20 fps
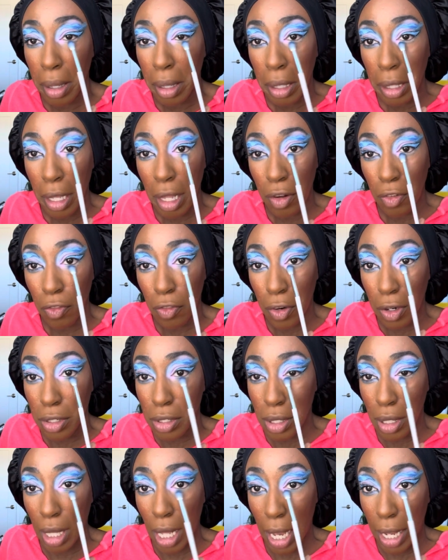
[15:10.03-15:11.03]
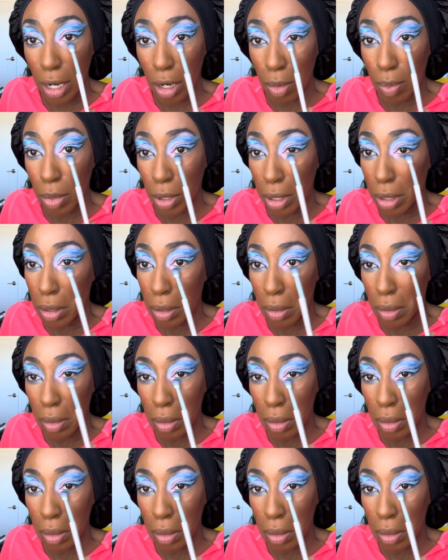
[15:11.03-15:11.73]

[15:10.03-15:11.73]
that first lighter blue,